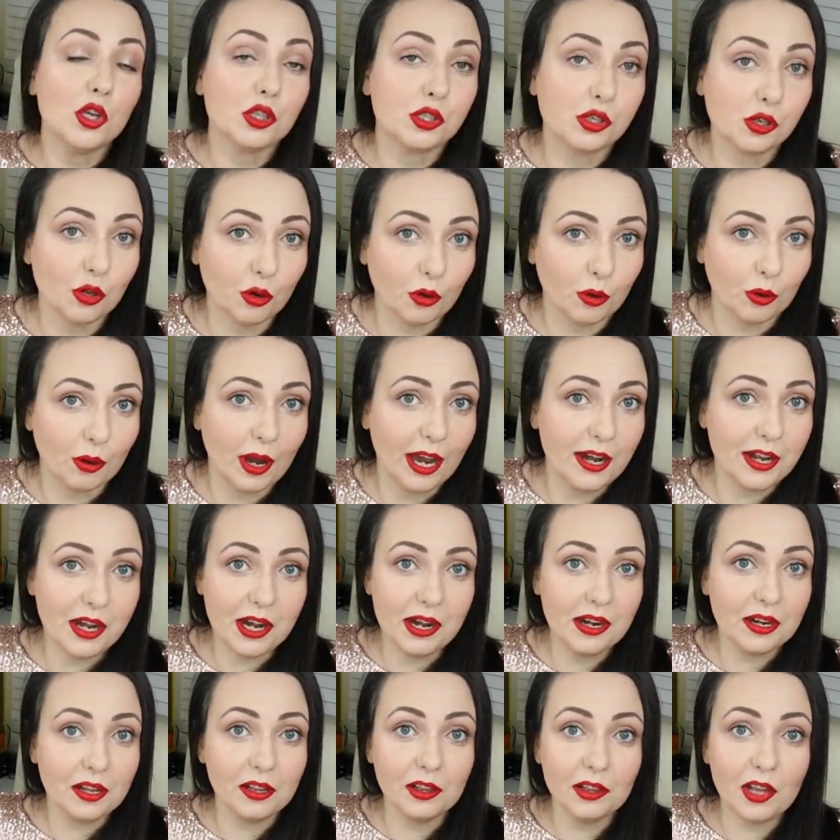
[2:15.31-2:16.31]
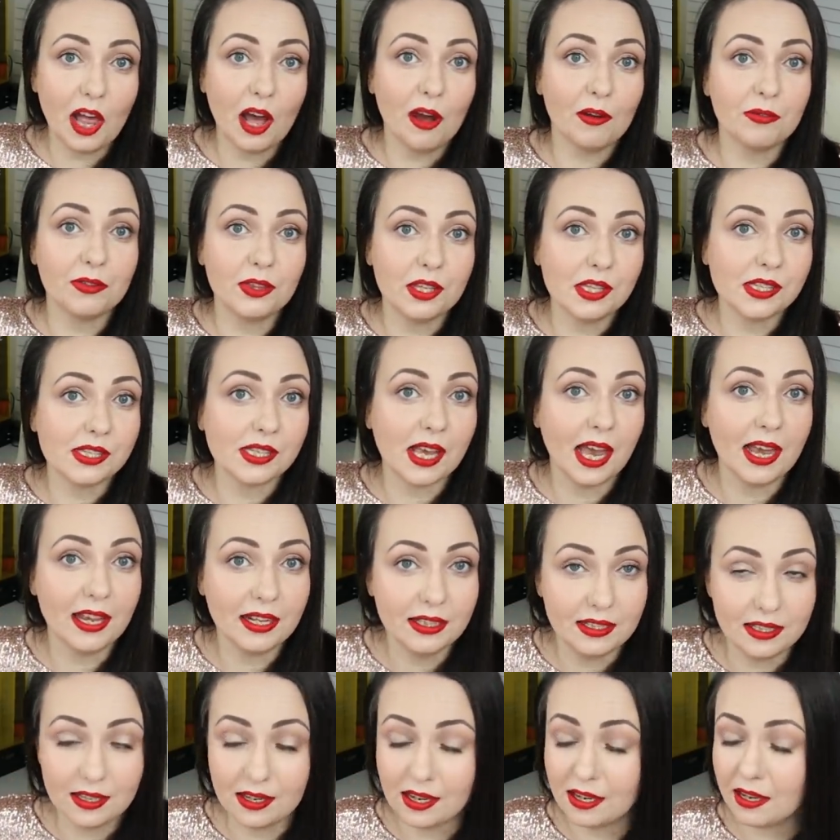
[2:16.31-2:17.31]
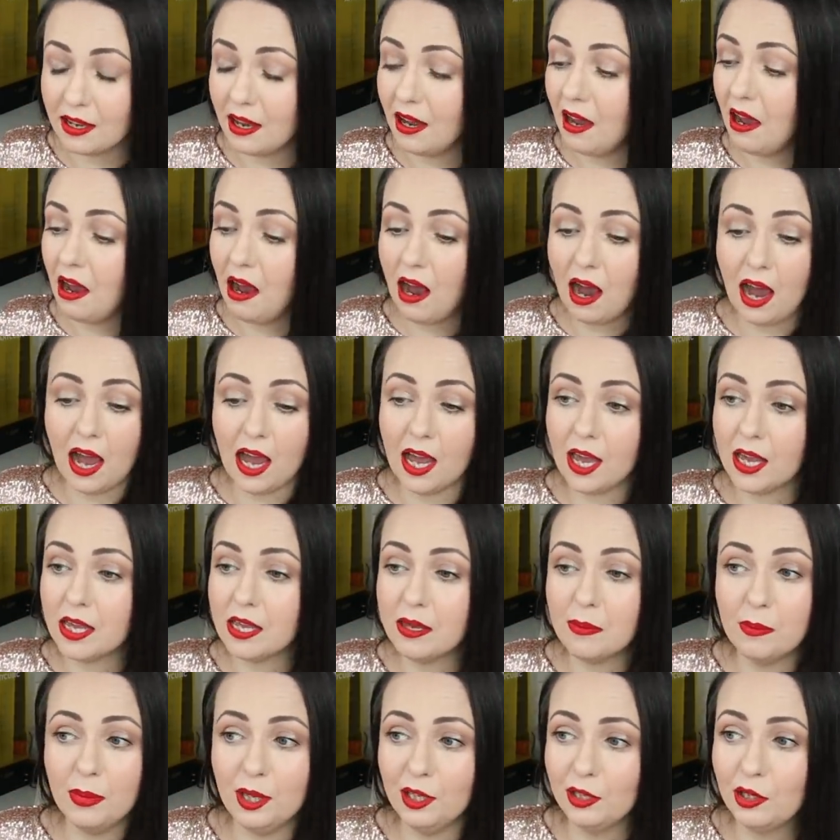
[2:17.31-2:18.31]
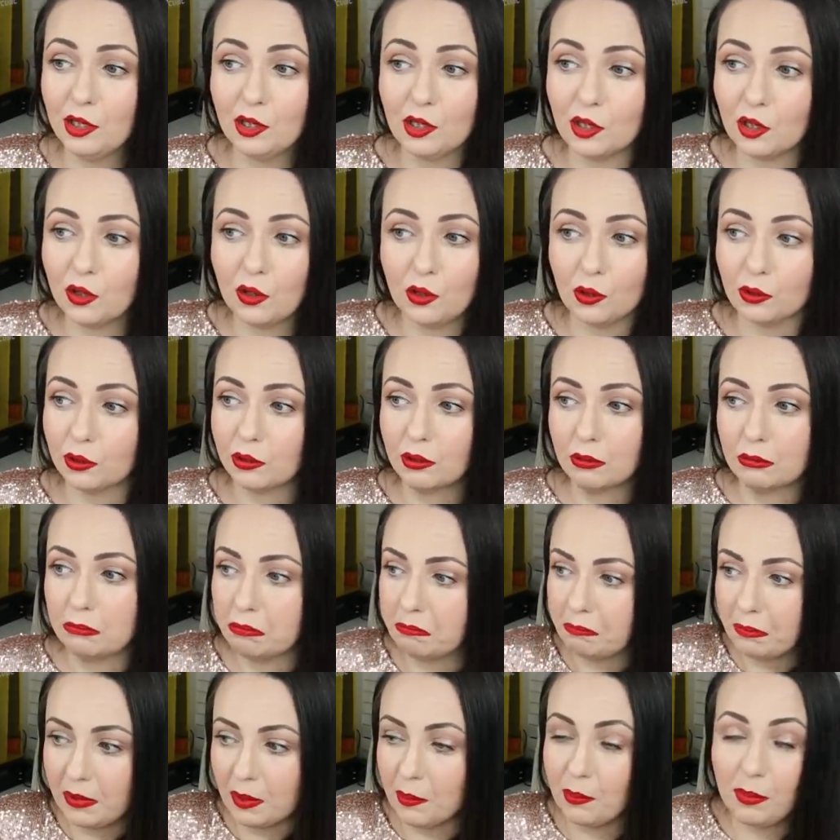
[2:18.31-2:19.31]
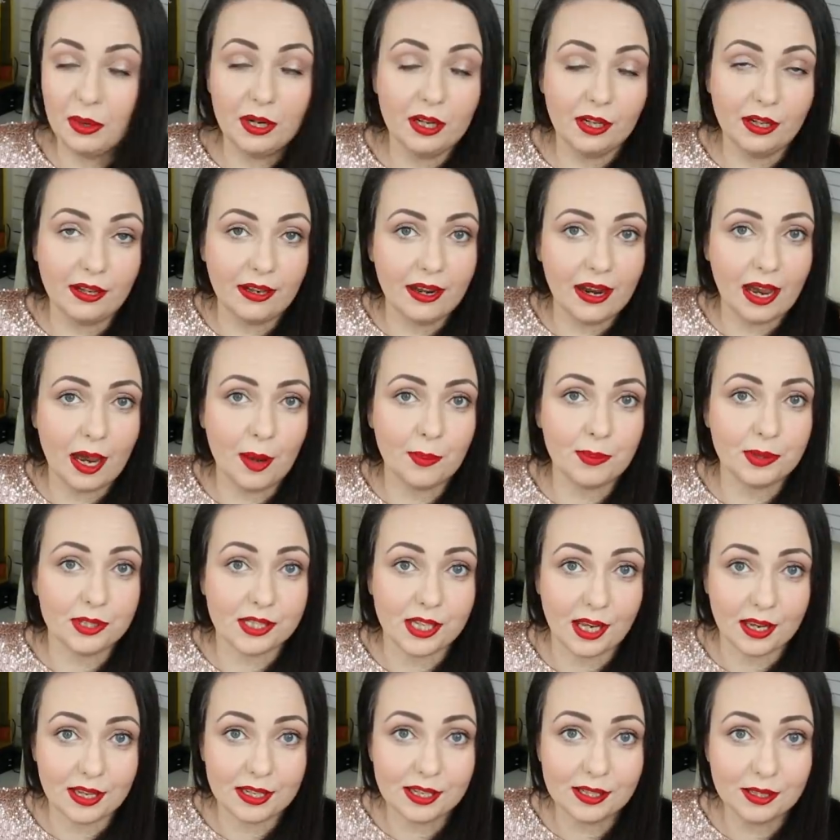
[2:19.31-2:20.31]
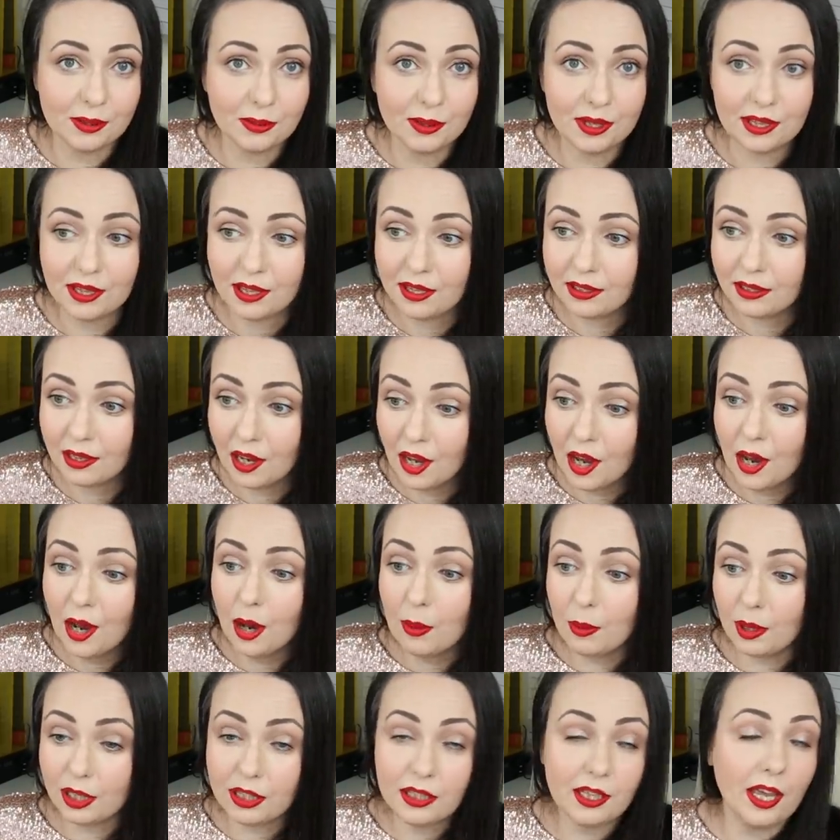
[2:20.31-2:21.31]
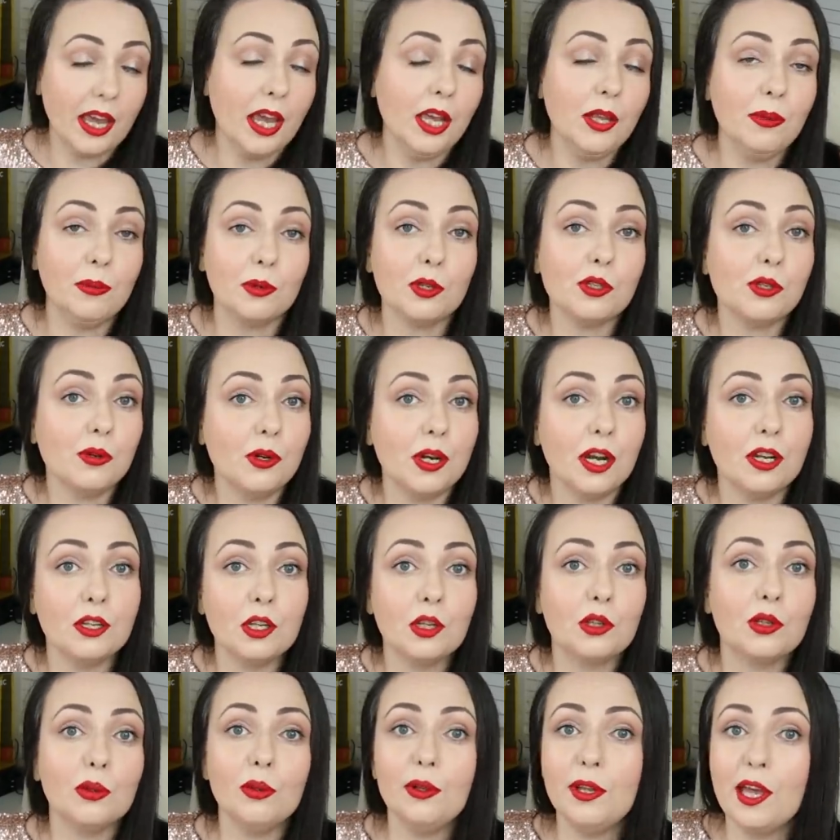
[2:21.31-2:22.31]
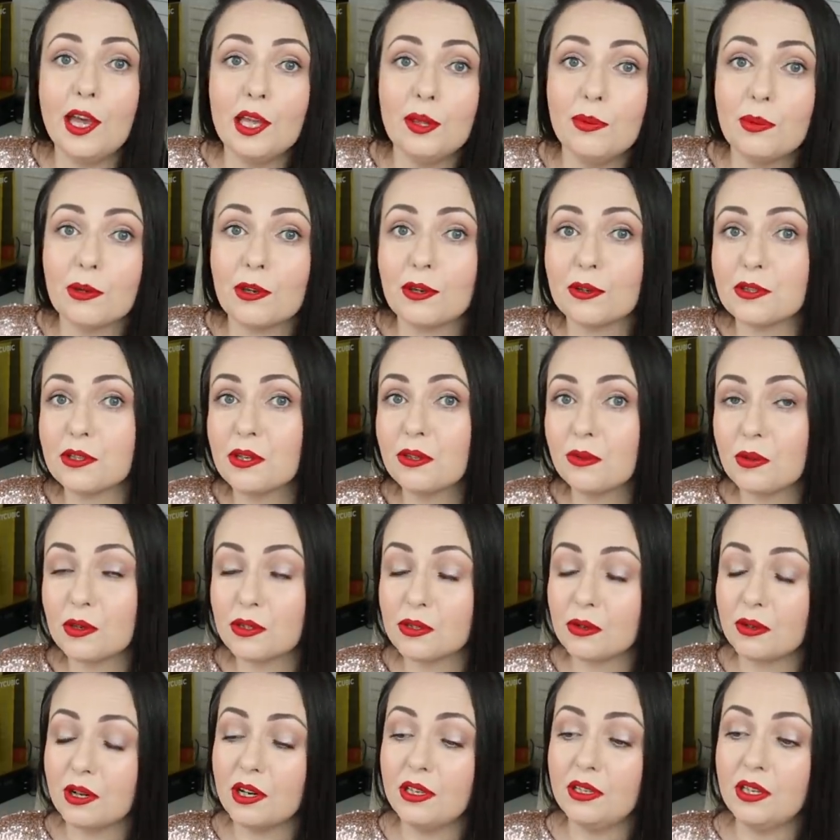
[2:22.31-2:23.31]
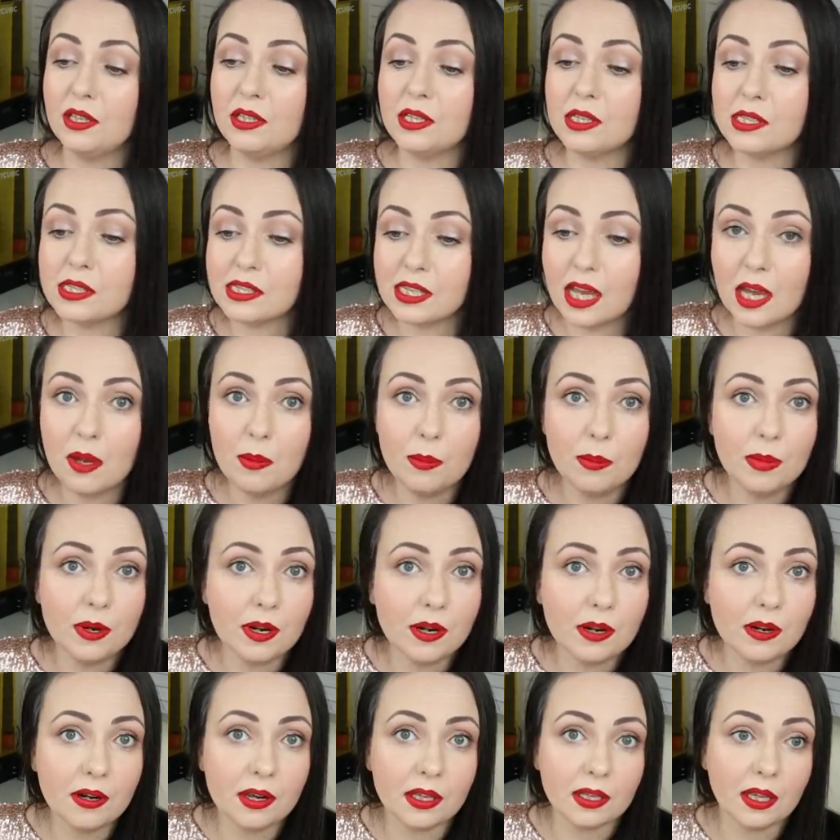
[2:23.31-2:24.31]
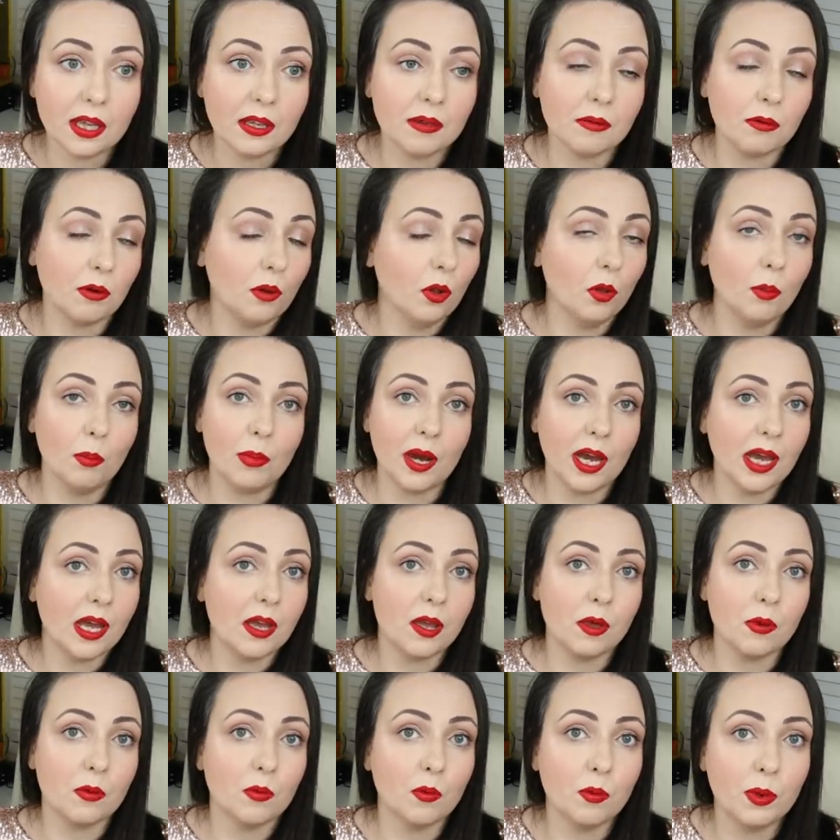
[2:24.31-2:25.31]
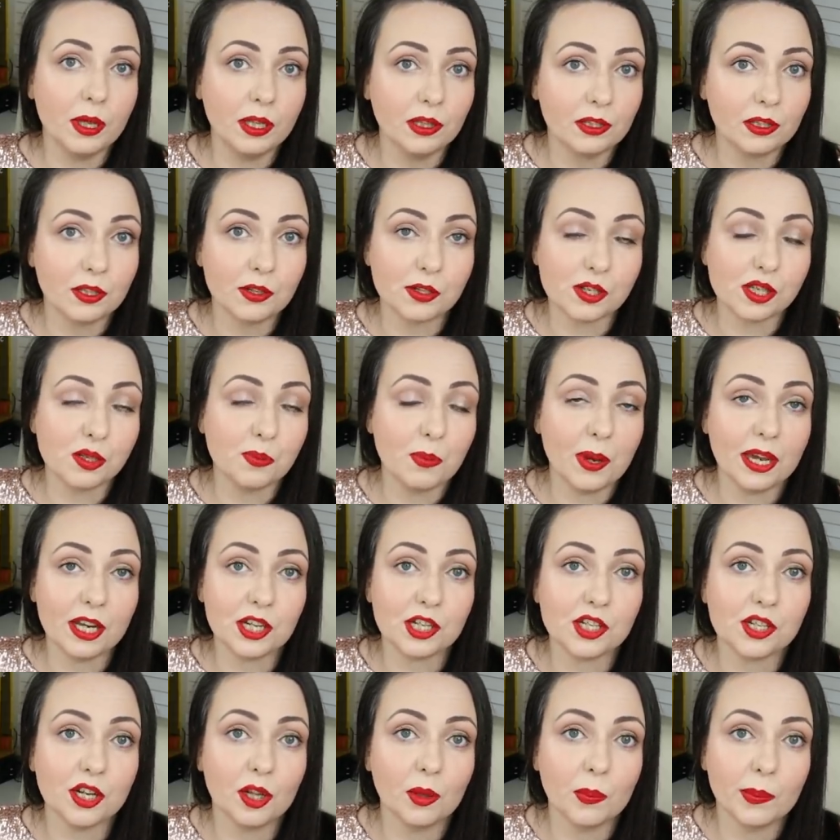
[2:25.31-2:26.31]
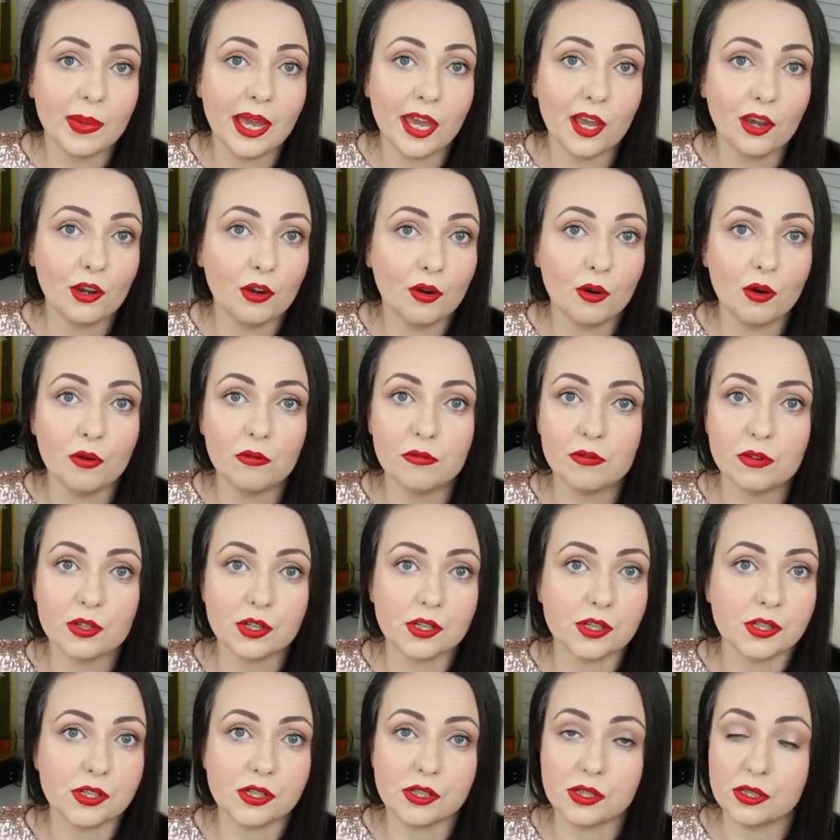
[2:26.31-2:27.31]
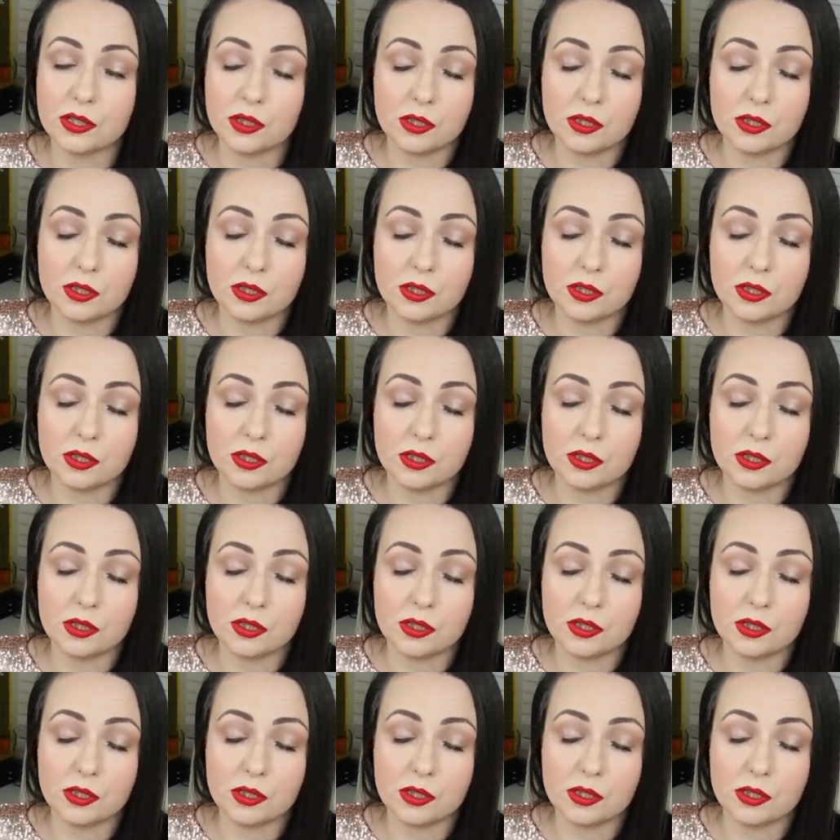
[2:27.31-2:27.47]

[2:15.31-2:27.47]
So I really loved this idea, I immediately got completely obsessed with it, but yeah, it was already too late because it was already December and uh, all my winter special makeovers